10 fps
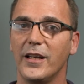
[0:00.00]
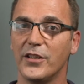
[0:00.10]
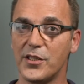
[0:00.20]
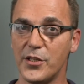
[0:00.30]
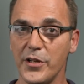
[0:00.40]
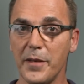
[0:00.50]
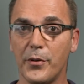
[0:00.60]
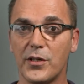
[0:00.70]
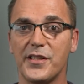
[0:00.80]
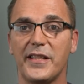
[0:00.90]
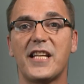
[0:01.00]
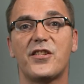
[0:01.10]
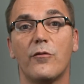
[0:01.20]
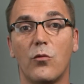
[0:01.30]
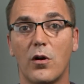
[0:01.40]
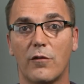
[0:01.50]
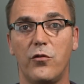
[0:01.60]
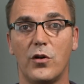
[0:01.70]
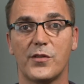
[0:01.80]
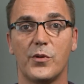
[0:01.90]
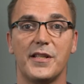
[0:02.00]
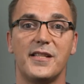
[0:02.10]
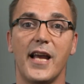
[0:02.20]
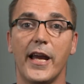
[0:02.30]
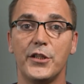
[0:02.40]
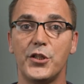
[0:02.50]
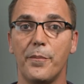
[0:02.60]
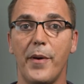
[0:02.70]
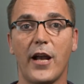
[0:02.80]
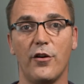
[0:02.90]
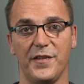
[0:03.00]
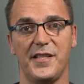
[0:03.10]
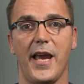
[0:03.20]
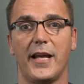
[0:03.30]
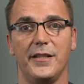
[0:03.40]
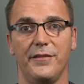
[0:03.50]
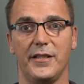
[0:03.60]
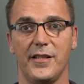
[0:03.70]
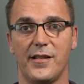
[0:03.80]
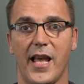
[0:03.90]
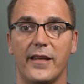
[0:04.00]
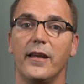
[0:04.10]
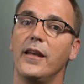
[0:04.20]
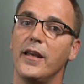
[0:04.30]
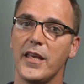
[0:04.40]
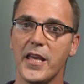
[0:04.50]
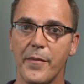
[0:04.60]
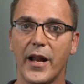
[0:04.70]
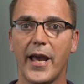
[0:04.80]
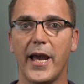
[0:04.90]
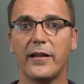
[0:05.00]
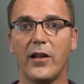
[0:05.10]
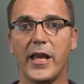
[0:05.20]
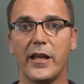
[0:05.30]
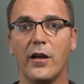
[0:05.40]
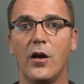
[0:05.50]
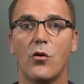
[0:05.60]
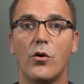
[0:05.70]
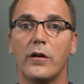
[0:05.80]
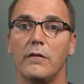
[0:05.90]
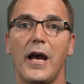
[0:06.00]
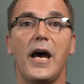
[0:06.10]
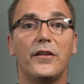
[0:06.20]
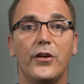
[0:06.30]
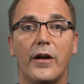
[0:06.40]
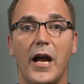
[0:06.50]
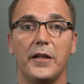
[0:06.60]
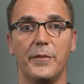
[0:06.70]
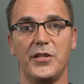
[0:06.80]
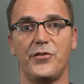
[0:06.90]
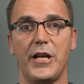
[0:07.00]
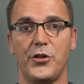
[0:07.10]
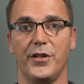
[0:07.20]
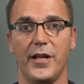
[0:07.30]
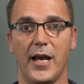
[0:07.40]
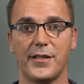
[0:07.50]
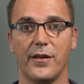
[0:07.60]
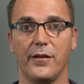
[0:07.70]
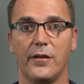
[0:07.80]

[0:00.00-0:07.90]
The 30% extra workforce was assigned to back office activities like email handling or other administration tasks.